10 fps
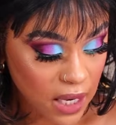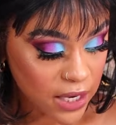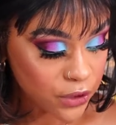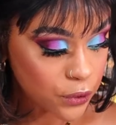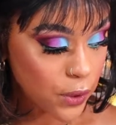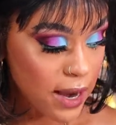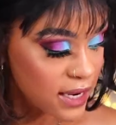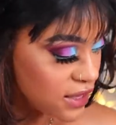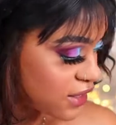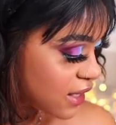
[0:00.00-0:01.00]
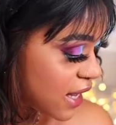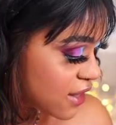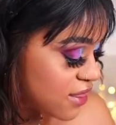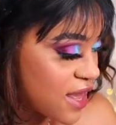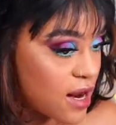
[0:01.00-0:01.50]
liner or anything
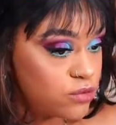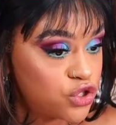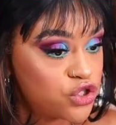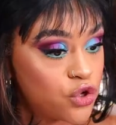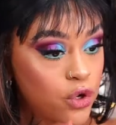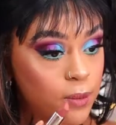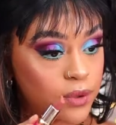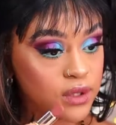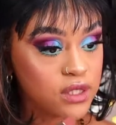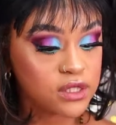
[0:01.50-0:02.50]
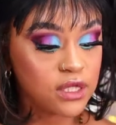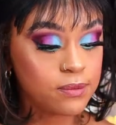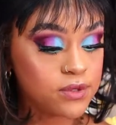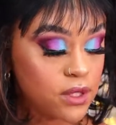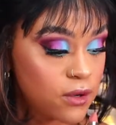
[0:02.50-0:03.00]
like that. I'm just going to put this
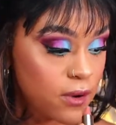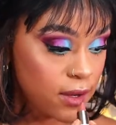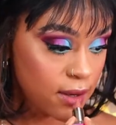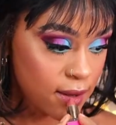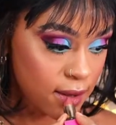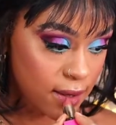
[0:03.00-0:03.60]
lipstick on.